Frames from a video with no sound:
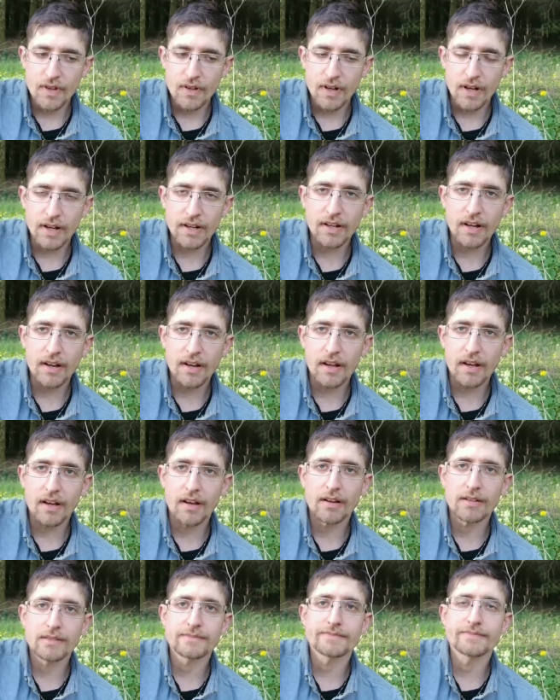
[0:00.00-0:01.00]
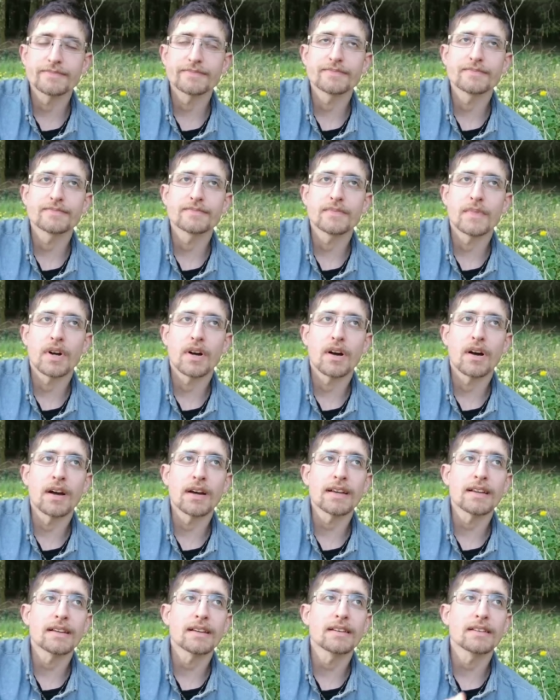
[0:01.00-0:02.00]
I kind of
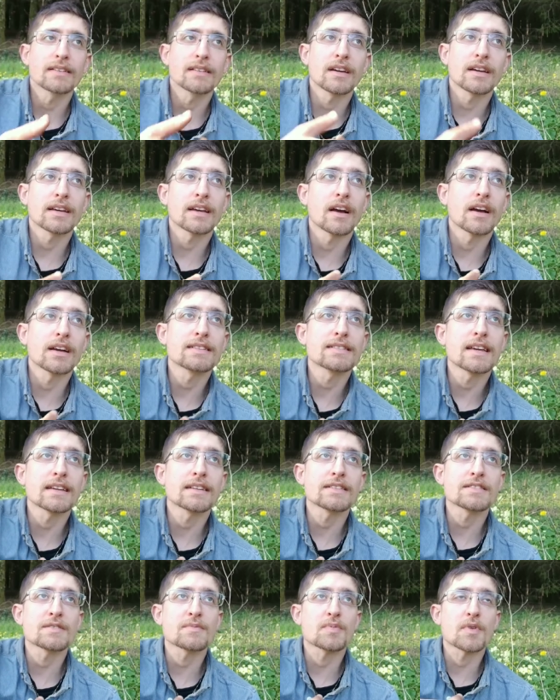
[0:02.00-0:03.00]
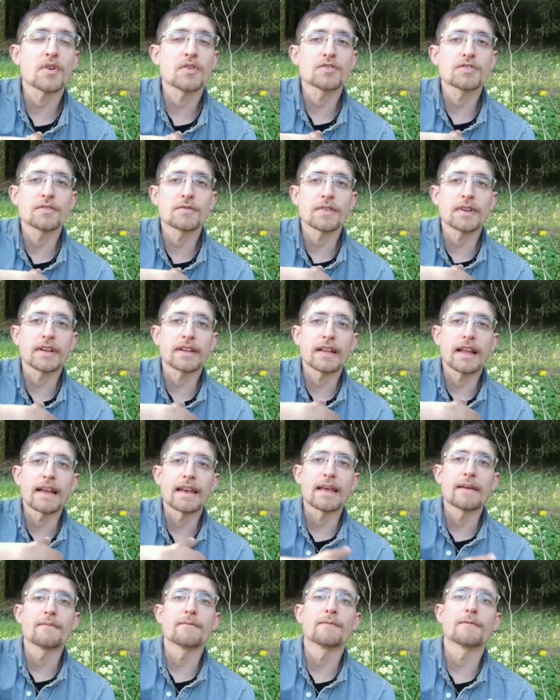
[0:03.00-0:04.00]
I like I take this approach of like
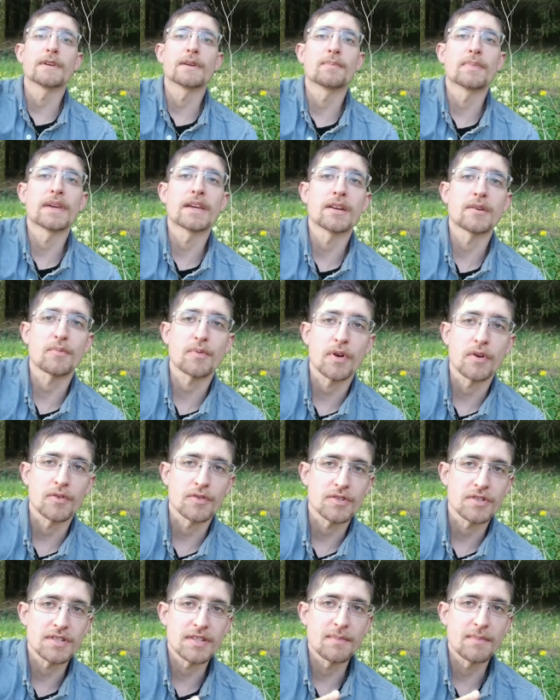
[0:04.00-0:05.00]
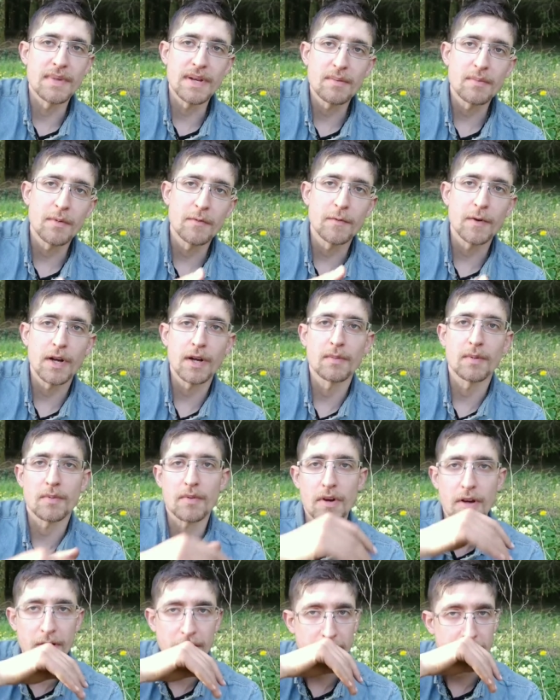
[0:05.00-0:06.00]
an MVP approach is the minimum viable
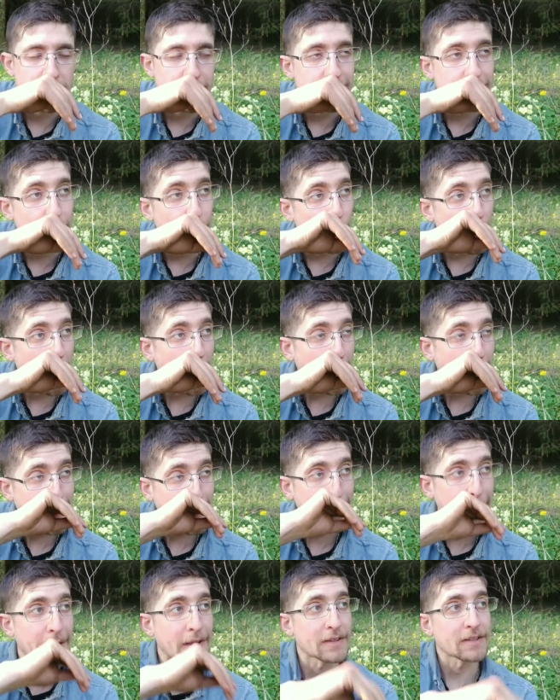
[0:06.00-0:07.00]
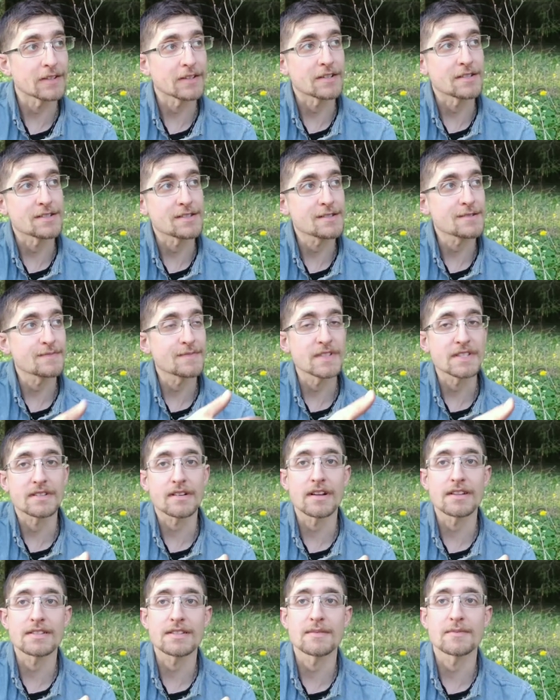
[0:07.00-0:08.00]
product so in marketing there's this
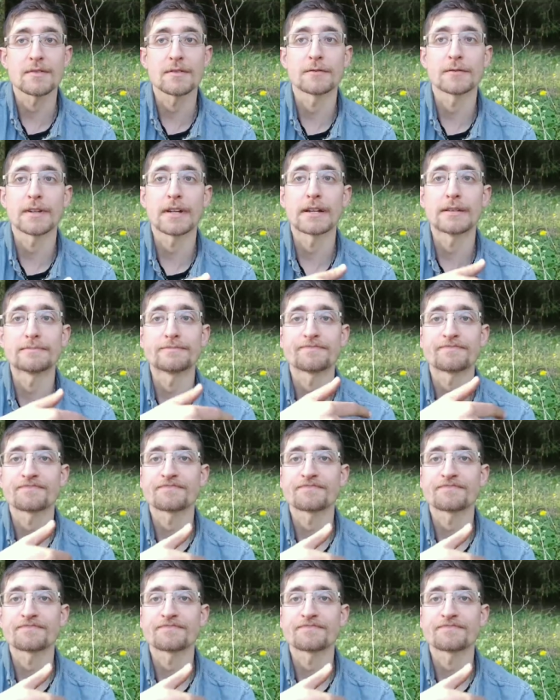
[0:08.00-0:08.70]
concept of um,